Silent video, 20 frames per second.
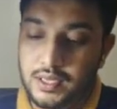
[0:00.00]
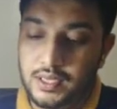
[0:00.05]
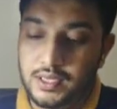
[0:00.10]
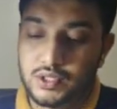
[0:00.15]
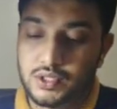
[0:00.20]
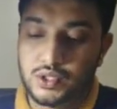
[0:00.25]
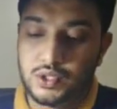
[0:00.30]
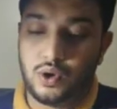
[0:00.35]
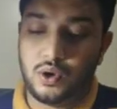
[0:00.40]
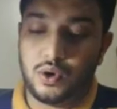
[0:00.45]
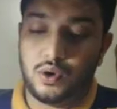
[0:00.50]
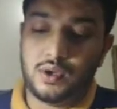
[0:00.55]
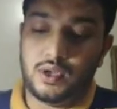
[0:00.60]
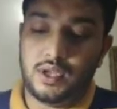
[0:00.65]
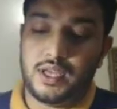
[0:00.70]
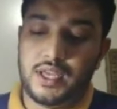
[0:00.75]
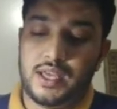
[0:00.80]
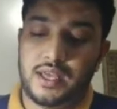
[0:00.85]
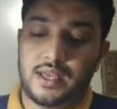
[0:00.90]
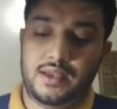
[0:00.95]

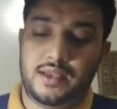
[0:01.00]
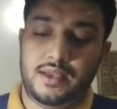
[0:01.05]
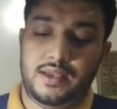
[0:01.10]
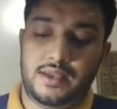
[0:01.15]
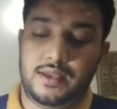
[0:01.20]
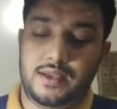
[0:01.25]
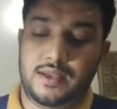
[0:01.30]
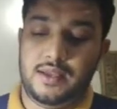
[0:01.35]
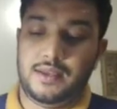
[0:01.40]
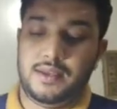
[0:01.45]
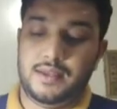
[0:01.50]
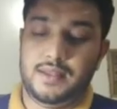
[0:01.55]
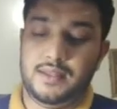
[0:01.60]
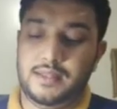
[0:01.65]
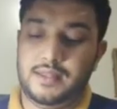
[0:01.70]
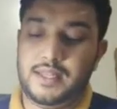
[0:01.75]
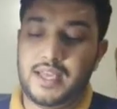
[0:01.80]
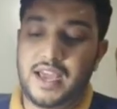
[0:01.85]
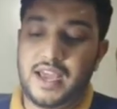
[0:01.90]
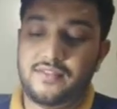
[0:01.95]
So
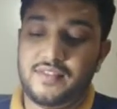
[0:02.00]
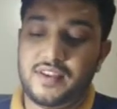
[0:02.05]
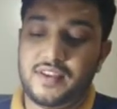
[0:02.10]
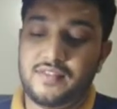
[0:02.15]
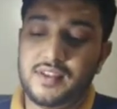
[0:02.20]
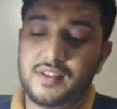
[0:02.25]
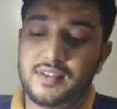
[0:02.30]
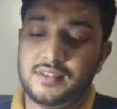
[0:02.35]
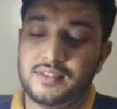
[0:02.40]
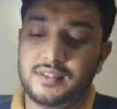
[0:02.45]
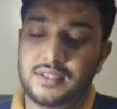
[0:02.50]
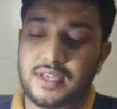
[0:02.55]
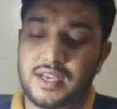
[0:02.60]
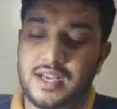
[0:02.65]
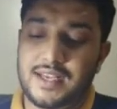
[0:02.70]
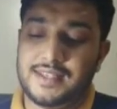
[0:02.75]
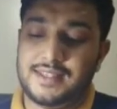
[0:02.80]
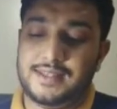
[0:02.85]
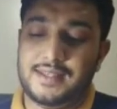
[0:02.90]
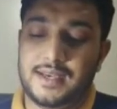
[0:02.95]
they have given
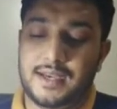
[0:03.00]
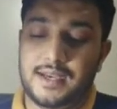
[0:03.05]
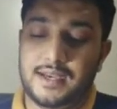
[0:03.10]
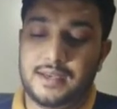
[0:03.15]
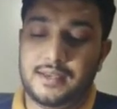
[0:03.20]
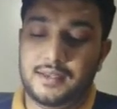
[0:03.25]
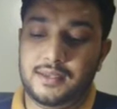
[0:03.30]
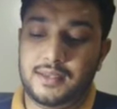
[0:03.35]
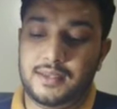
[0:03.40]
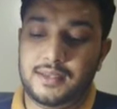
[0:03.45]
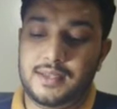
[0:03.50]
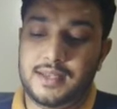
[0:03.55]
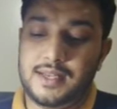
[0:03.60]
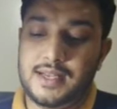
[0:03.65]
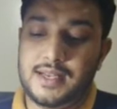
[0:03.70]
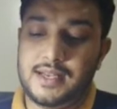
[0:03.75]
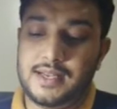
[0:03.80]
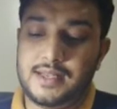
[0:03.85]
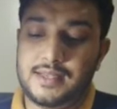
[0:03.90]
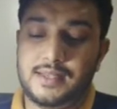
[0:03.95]
us the
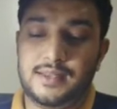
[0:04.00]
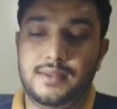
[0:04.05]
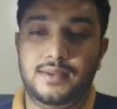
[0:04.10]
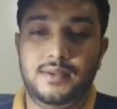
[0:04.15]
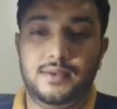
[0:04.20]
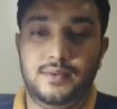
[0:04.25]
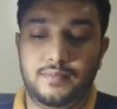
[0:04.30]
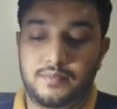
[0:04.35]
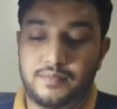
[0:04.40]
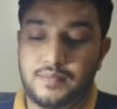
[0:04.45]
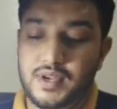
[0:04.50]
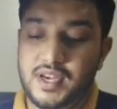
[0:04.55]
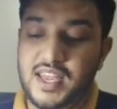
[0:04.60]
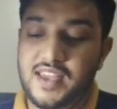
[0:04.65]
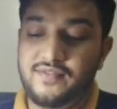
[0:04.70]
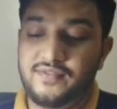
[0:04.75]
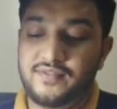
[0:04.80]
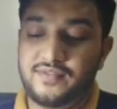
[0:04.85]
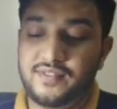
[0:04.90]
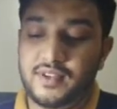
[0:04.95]

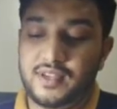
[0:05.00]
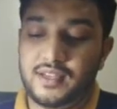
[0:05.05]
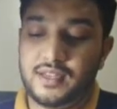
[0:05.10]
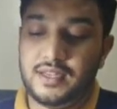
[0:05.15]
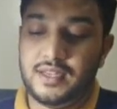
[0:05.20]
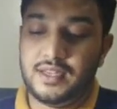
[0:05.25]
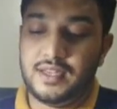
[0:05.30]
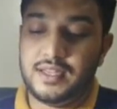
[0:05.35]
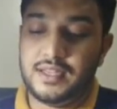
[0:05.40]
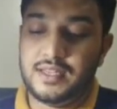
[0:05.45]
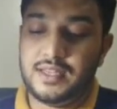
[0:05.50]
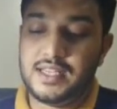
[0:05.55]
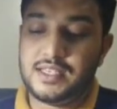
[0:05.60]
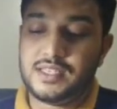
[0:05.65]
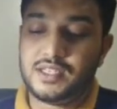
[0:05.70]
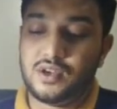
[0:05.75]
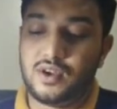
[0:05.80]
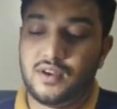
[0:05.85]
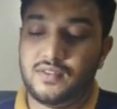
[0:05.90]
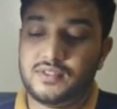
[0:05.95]
brief
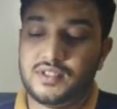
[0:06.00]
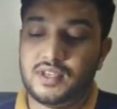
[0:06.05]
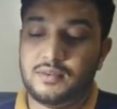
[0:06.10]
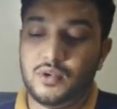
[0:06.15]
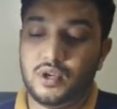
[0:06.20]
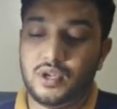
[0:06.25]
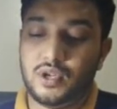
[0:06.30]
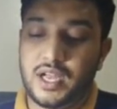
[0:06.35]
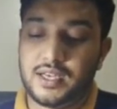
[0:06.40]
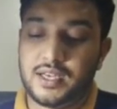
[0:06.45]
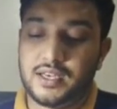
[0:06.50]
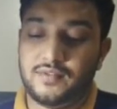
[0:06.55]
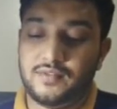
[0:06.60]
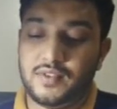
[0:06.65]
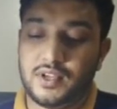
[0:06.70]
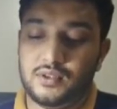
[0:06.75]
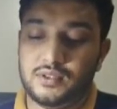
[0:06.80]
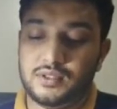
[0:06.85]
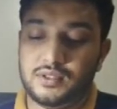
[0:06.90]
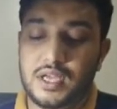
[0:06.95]
list of some collective
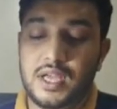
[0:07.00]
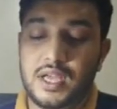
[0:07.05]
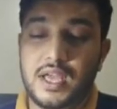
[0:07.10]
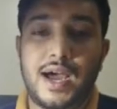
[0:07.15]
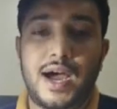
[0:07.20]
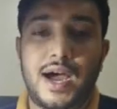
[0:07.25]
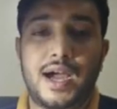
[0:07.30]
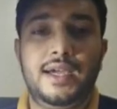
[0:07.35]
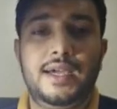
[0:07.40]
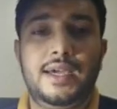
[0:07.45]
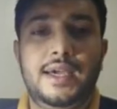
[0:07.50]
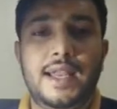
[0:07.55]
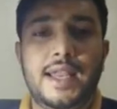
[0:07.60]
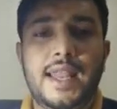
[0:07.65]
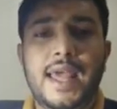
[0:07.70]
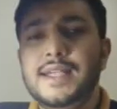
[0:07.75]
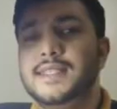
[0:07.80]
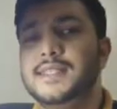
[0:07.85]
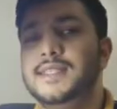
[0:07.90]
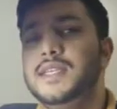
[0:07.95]
nouns. A
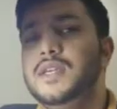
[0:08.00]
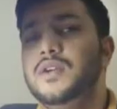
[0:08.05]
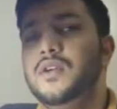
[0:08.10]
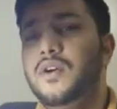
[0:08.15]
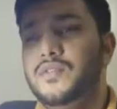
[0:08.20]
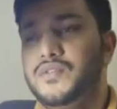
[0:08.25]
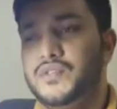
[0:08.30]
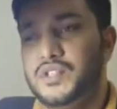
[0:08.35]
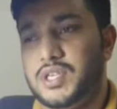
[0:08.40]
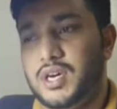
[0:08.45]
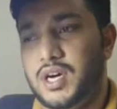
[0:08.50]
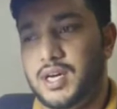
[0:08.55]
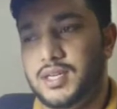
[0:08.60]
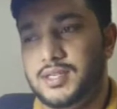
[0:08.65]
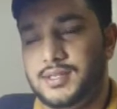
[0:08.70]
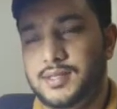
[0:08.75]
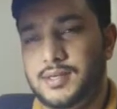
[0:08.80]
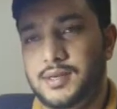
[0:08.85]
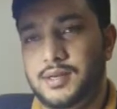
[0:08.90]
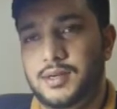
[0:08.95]
galaxy of stars.
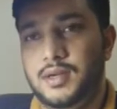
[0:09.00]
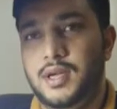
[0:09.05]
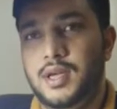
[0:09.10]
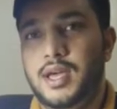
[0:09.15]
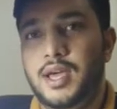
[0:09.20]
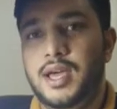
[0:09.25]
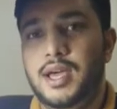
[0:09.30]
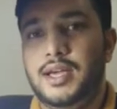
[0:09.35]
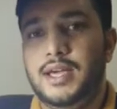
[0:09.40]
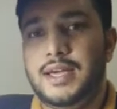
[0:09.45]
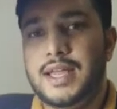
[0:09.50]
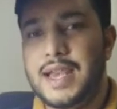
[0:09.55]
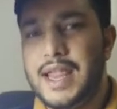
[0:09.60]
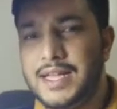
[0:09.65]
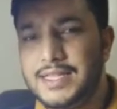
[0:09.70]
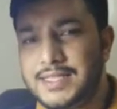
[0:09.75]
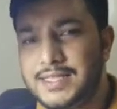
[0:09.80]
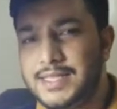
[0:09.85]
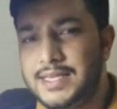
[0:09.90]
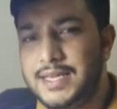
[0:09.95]

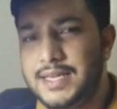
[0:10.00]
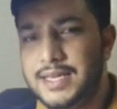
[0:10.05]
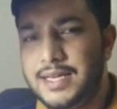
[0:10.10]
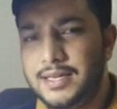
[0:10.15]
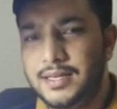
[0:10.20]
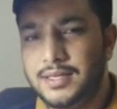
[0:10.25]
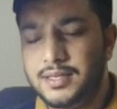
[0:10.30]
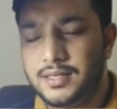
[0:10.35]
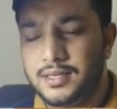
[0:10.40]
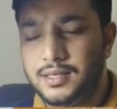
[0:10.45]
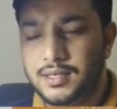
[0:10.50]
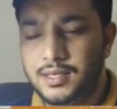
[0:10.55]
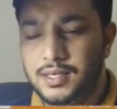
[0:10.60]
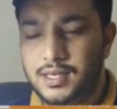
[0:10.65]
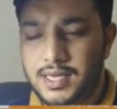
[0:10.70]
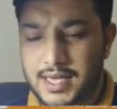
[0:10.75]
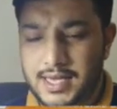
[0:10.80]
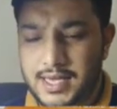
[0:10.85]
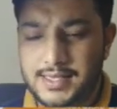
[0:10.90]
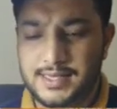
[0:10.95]
Galaxy
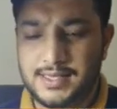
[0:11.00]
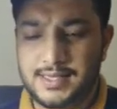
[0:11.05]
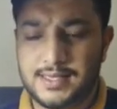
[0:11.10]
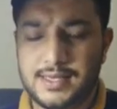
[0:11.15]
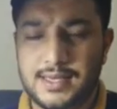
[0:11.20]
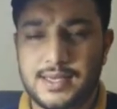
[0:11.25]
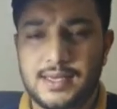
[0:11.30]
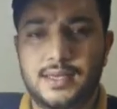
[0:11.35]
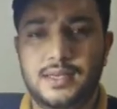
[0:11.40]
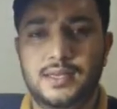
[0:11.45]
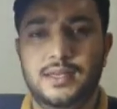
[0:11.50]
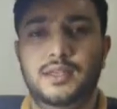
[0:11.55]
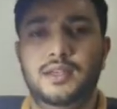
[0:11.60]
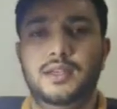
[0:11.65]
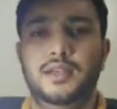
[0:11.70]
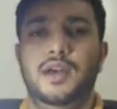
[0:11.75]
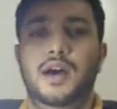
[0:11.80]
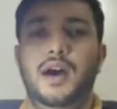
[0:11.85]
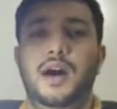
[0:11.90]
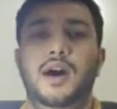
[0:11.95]
is
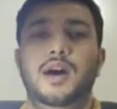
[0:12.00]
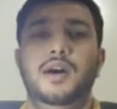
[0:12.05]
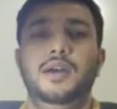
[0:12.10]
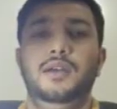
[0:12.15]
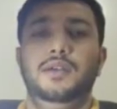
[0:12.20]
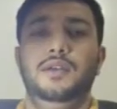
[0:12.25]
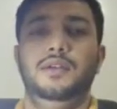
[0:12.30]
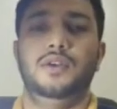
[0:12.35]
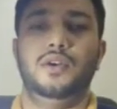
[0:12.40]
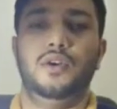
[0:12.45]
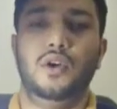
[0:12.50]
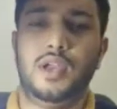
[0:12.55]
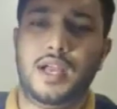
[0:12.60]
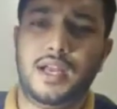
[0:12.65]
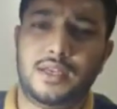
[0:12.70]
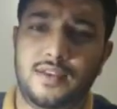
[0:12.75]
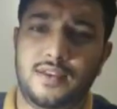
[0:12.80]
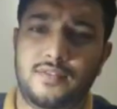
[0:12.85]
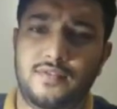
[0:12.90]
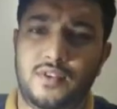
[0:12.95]
a
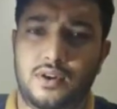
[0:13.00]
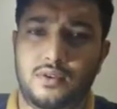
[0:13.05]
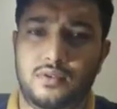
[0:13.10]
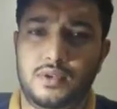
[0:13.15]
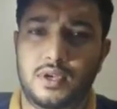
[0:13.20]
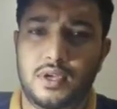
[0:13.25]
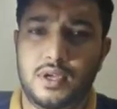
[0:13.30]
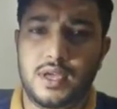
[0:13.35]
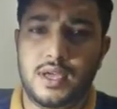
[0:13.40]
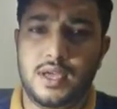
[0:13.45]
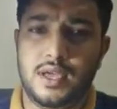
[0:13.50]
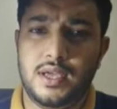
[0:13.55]
collective noun.